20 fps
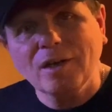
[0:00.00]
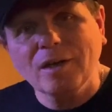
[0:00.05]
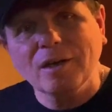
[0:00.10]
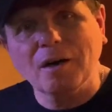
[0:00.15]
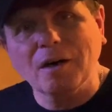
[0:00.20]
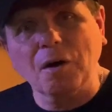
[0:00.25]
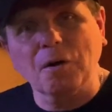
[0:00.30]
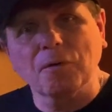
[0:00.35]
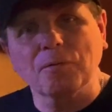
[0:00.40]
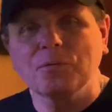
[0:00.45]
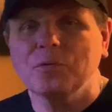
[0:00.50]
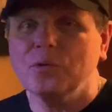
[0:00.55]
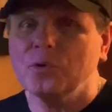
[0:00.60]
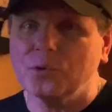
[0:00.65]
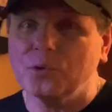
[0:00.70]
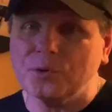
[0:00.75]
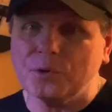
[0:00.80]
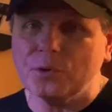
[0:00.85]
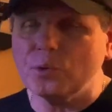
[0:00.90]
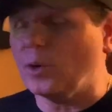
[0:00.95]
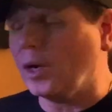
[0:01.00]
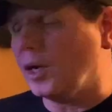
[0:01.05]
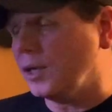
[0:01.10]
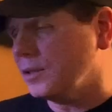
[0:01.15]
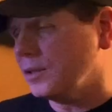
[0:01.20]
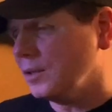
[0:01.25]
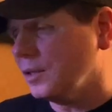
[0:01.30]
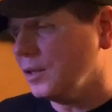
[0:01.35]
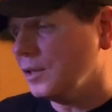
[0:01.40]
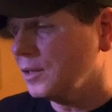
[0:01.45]
of your new
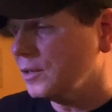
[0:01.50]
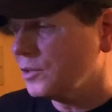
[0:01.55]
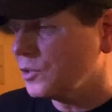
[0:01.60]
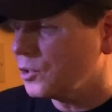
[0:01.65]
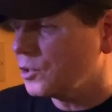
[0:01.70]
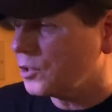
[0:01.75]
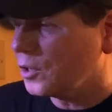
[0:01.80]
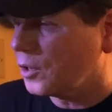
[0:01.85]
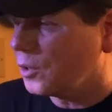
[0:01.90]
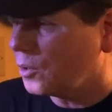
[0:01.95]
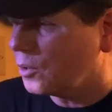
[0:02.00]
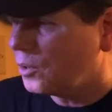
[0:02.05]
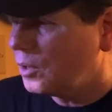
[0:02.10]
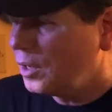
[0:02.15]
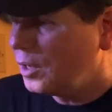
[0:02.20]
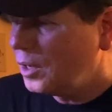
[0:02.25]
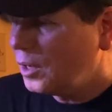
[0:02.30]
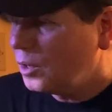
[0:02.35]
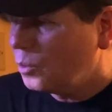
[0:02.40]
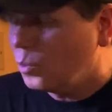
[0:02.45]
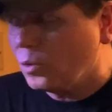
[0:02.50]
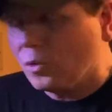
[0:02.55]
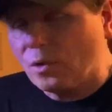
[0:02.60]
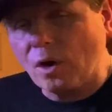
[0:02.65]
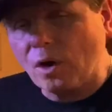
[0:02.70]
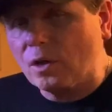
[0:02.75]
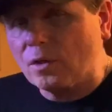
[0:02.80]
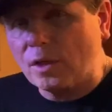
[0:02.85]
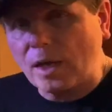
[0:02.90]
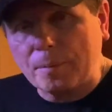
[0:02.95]
ideas. So with
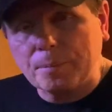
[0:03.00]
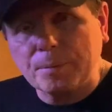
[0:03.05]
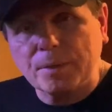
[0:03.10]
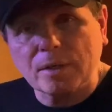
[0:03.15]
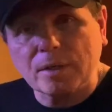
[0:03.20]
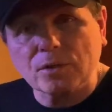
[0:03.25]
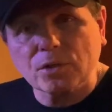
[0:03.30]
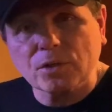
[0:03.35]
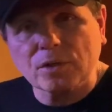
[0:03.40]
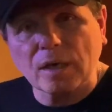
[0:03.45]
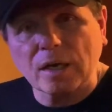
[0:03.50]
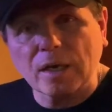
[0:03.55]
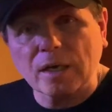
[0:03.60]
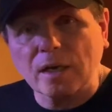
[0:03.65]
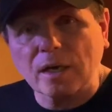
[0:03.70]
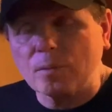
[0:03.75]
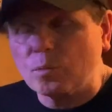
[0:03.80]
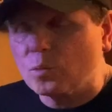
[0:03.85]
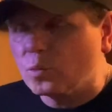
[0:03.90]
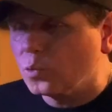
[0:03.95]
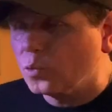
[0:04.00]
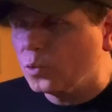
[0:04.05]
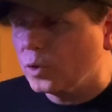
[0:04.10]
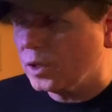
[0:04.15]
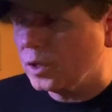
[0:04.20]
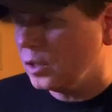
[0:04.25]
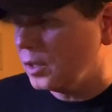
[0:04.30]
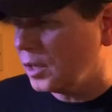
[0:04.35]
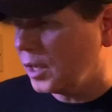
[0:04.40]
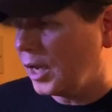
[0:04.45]
all that being said, I'm
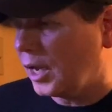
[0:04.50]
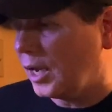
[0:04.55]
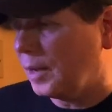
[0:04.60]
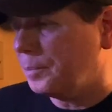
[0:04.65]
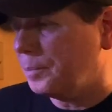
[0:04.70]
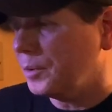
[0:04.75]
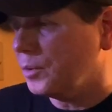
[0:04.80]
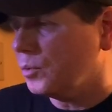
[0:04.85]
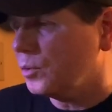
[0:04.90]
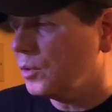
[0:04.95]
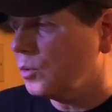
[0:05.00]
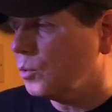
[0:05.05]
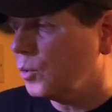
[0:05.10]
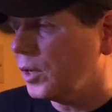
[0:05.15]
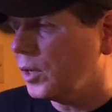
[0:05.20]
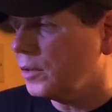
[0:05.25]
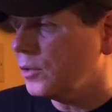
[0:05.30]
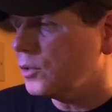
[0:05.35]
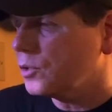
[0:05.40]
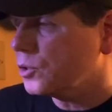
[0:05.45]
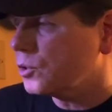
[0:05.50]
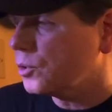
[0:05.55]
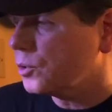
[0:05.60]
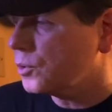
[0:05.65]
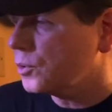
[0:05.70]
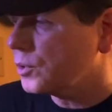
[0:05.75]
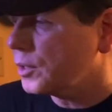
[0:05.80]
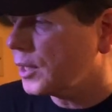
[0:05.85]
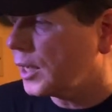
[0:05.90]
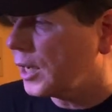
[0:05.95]
really happy with the way this
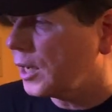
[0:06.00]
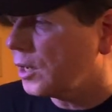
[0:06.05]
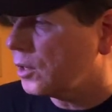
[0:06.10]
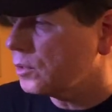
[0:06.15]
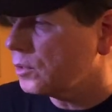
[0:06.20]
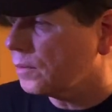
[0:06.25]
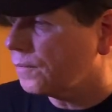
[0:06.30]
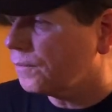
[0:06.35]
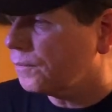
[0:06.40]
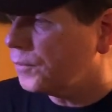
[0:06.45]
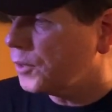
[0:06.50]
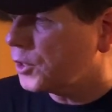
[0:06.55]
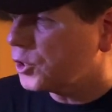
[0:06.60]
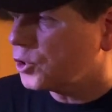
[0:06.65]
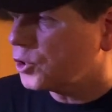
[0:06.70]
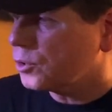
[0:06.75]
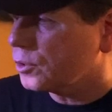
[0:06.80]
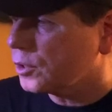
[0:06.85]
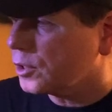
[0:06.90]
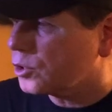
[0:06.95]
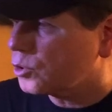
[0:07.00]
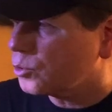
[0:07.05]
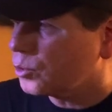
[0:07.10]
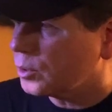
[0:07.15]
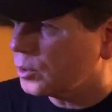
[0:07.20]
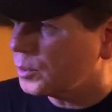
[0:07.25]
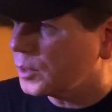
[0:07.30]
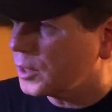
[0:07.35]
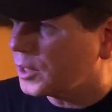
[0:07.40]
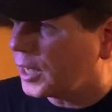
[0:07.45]
turned out. The fish are
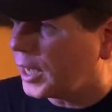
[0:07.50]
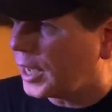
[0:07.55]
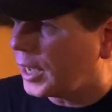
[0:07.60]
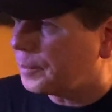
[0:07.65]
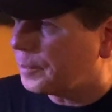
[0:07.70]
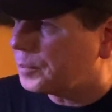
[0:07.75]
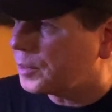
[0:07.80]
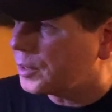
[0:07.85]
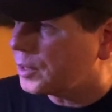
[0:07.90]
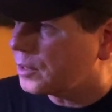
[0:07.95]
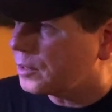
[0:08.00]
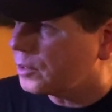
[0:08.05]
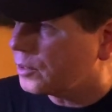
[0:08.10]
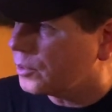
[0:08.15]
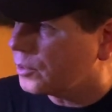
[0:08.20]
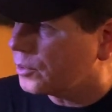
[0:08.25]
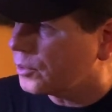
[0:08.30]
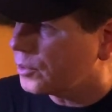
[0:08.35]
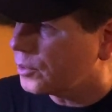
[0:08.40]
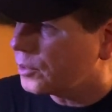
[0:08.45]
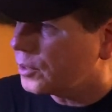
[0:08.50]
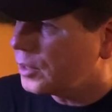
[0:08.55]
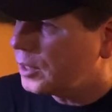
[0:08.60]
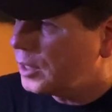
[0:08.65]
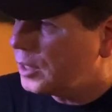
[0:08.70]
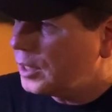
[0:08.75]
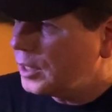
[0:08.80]
extremely happy in here.